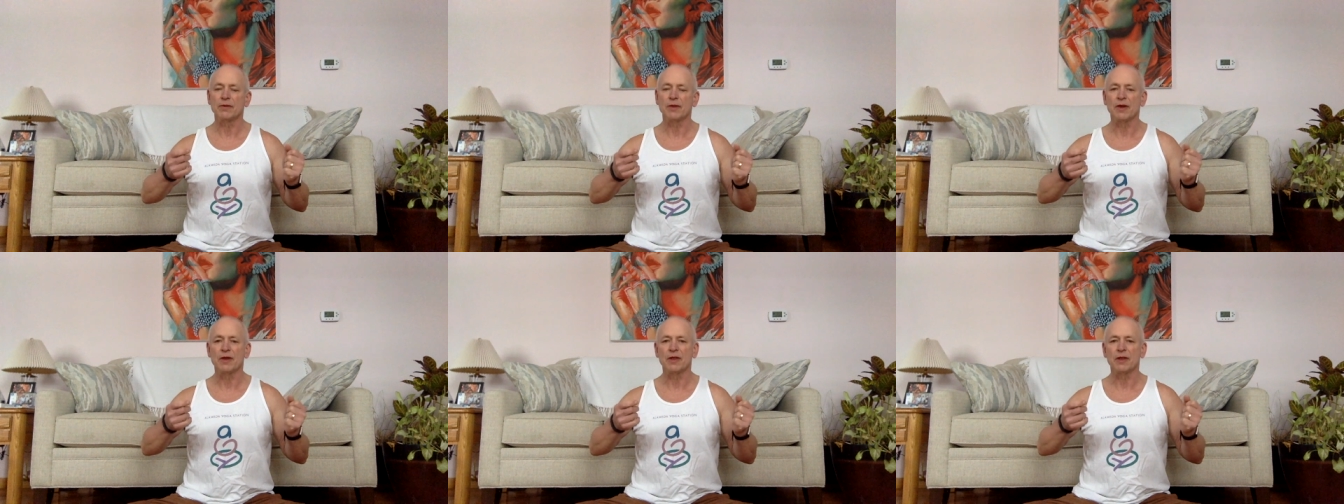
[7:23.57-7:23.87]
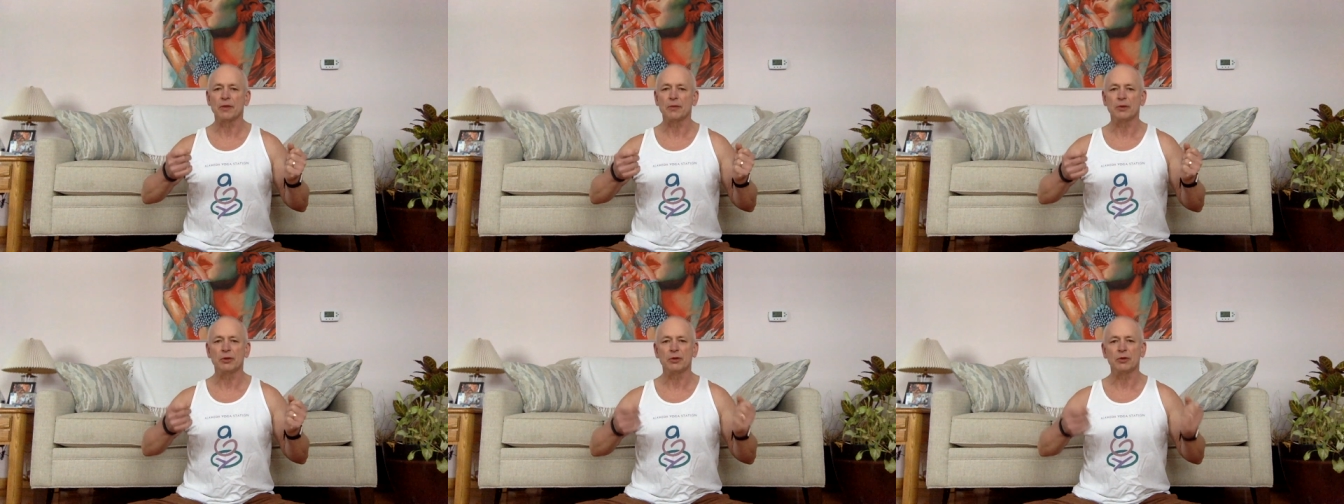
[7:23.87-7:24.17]
And
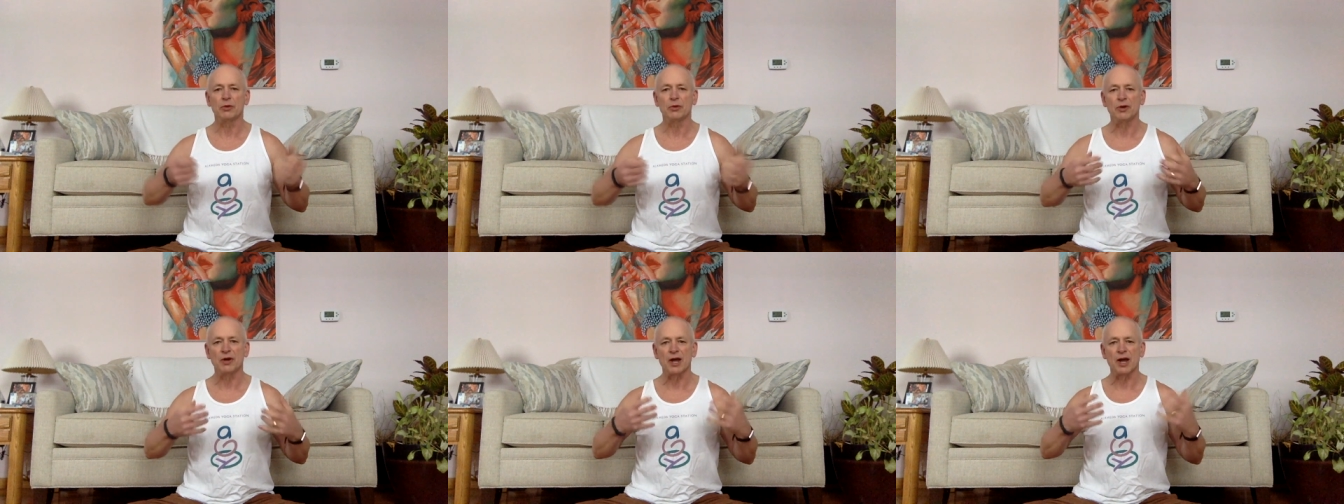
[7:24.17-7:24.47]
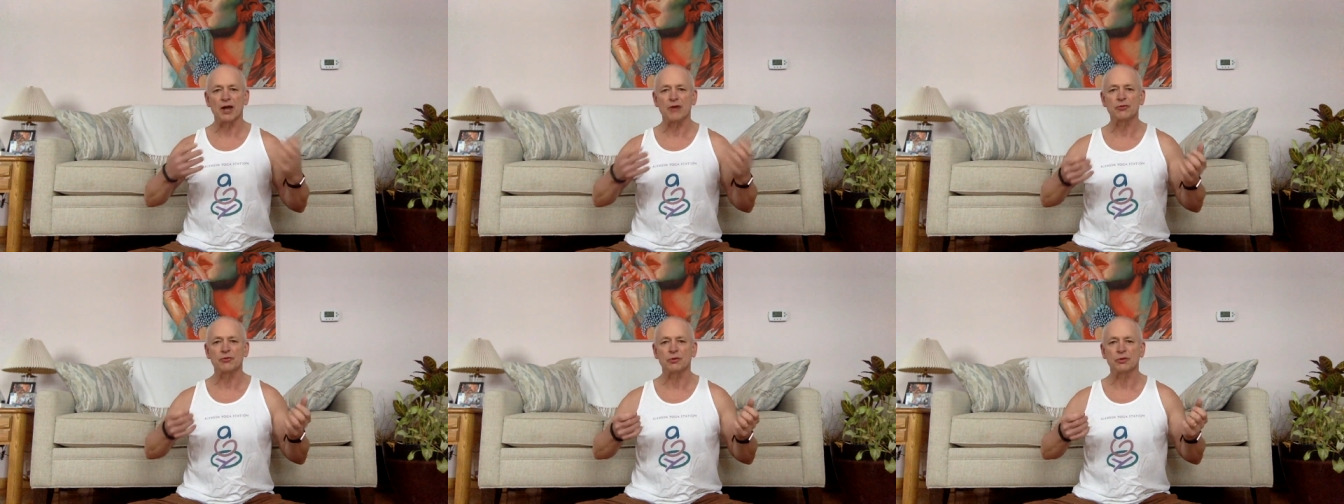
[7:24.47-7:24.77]
then we do a
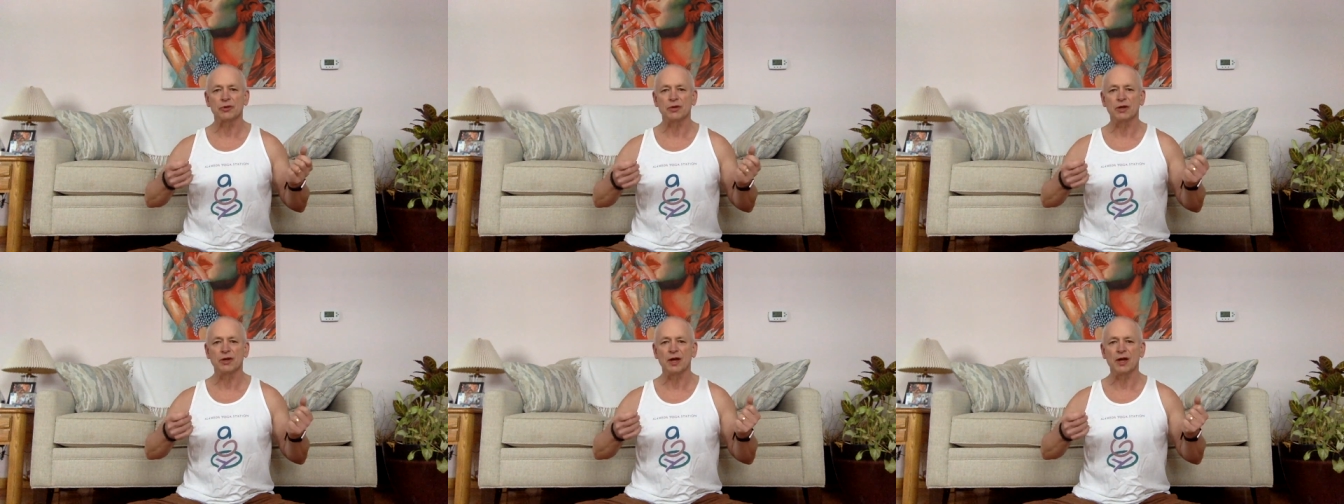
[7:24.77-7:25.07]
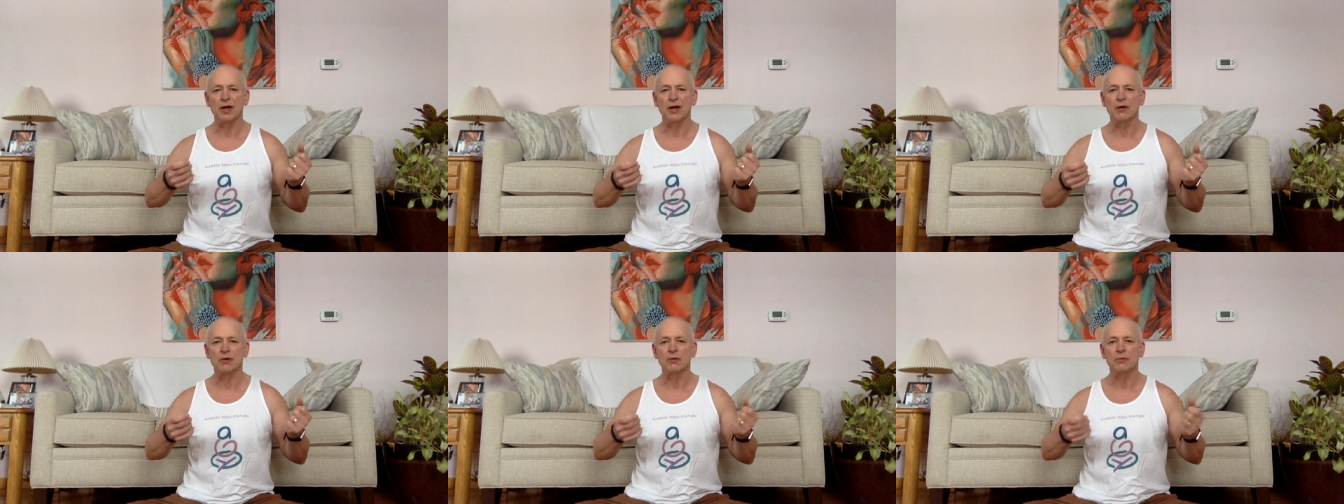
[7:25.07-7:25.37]
natural
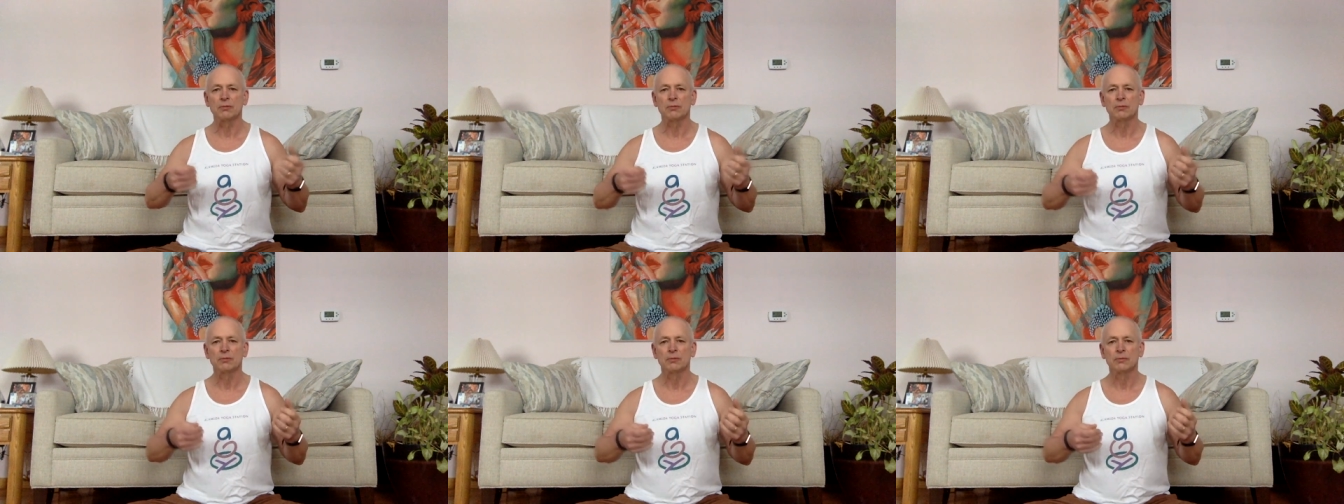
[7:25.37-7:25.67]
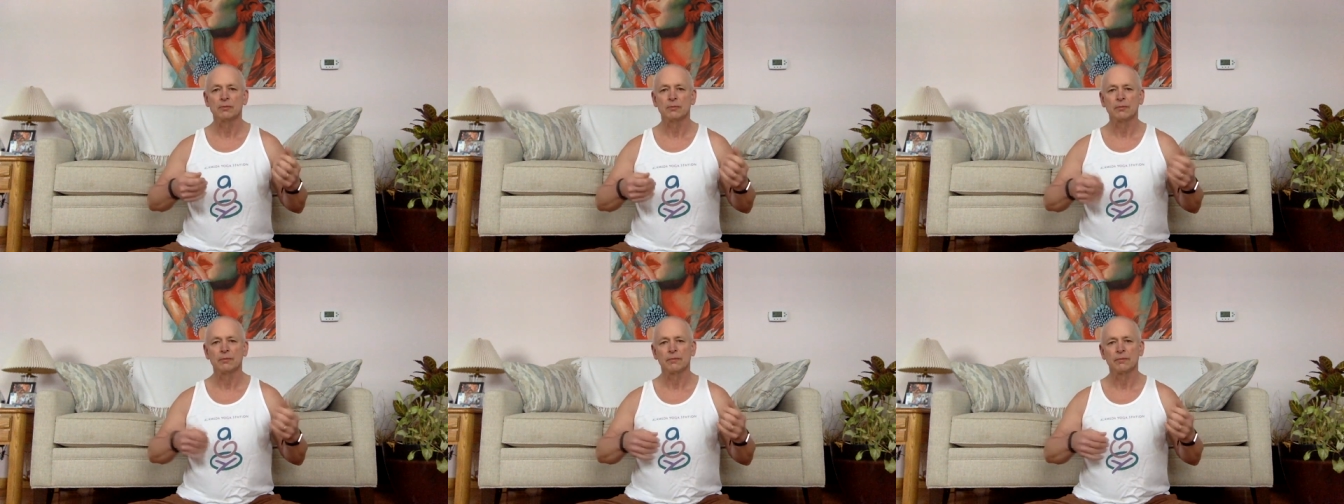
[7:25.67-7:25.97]
inhale
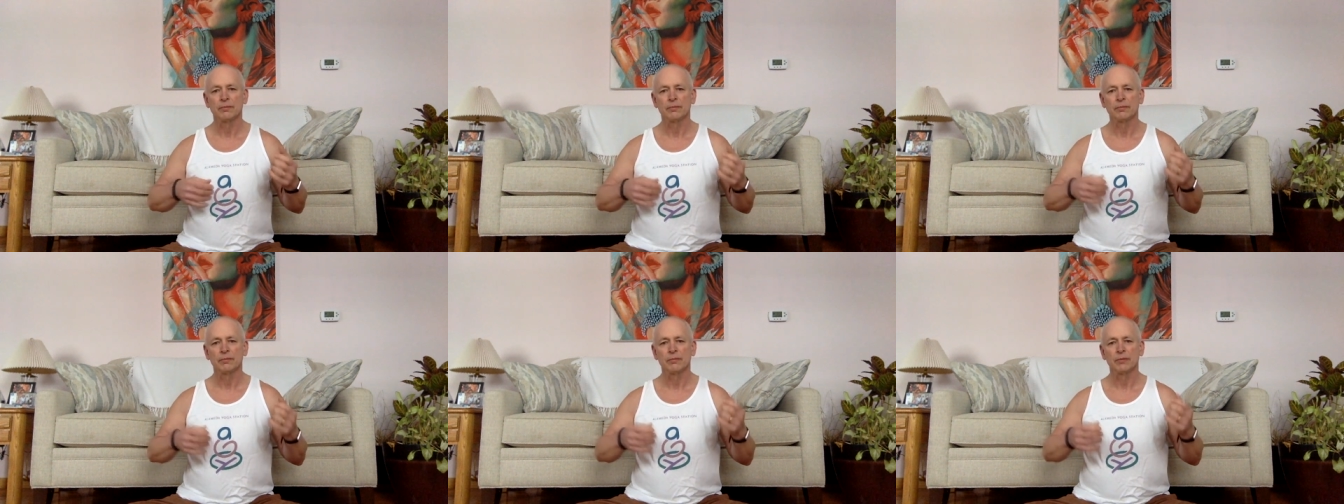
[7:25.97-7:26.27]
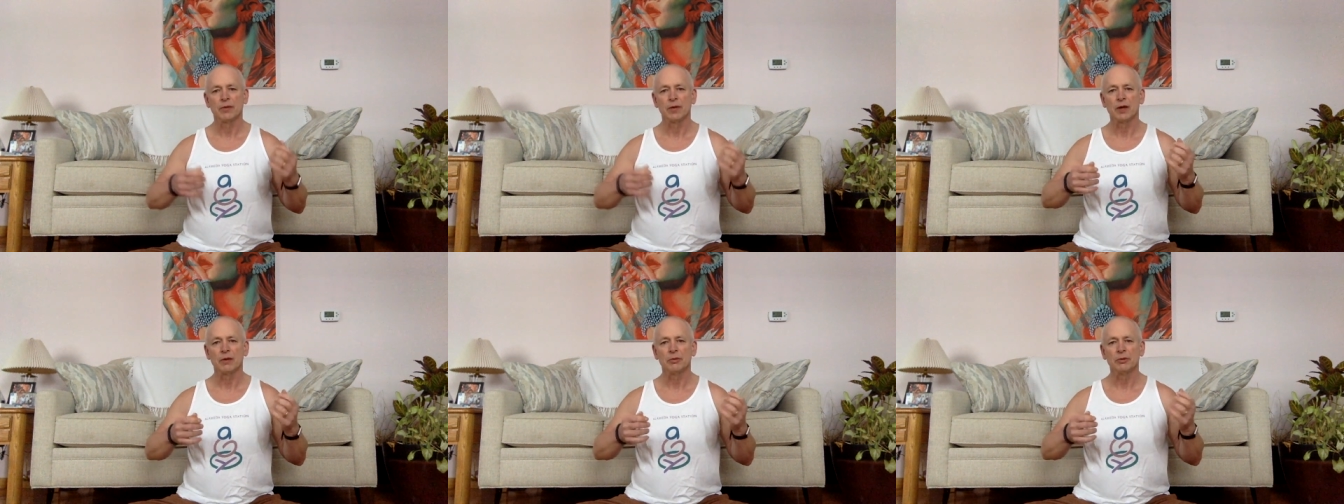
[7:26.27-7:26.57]

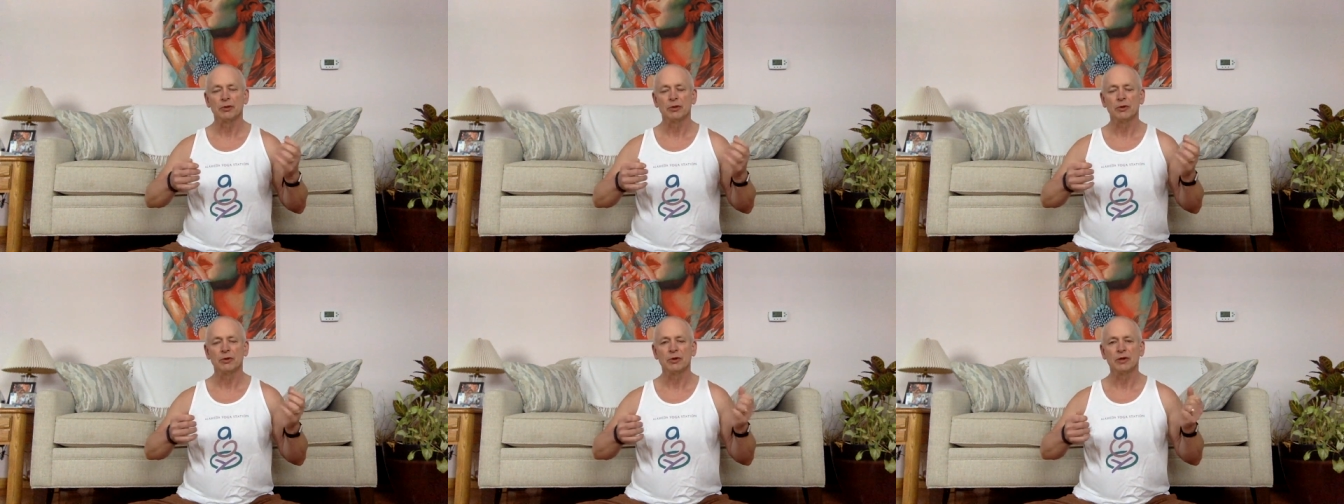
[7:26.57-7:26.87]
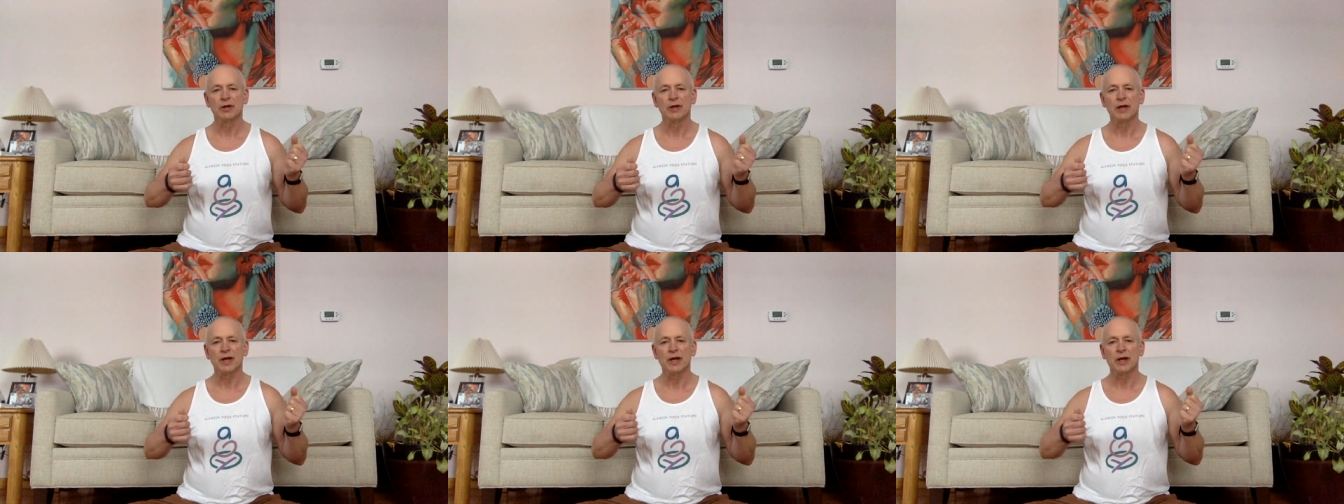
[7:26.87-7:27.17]
and we do it
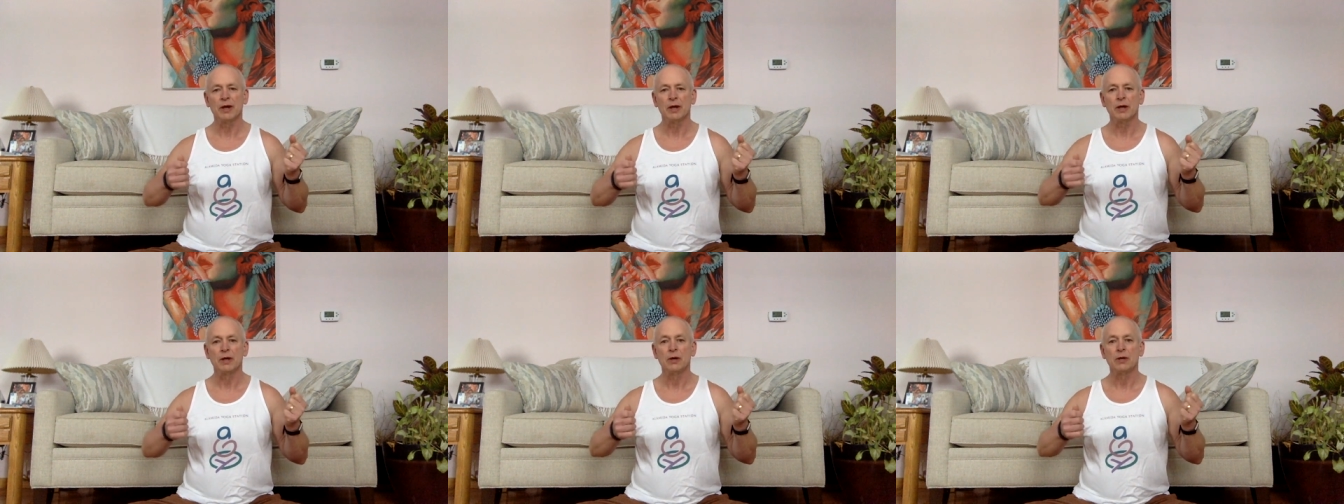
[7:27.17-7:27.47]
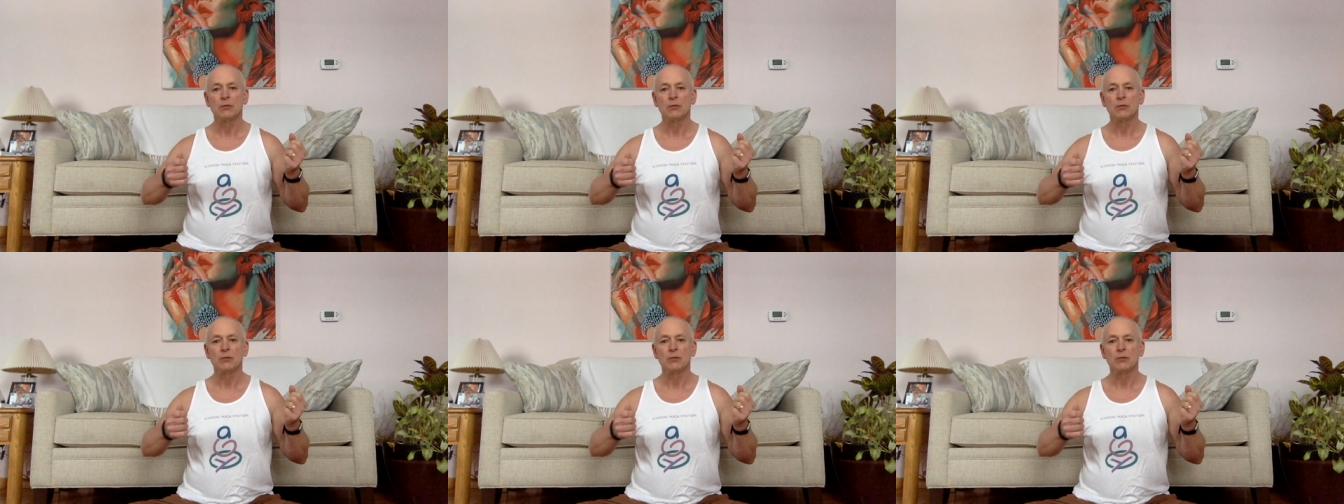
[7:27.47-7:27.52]
again.